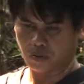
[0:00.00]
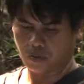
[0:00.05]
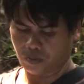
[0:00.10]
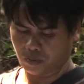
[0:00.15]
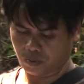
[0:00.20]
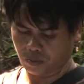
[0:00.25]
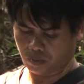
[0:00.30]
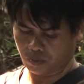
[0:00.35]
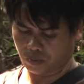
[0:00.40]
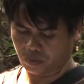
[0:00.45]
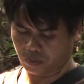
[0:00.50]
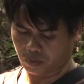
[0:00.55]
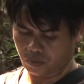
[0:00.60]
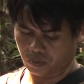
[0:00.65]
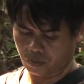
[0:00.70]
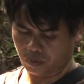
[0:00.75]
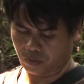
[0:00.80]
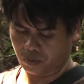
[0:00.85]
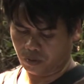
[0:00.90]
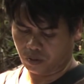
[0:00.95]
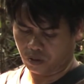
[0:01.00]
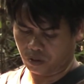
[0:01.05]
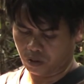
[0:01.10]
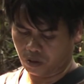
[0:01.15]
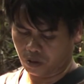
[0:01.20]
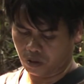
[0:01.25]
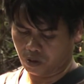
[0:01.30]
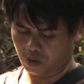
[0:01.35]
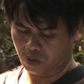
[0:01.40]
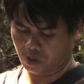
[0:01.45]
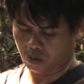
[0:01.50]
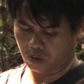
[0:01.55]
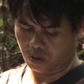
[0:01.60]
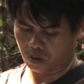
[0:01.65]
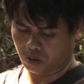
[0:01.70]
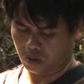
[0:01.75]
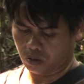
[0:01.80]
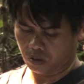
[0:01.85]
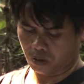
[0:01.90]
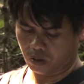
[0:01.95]
remains to be found out
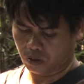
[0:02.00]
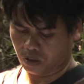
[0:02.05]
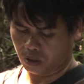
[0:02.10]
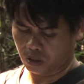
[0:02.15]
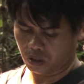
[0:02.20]
about it,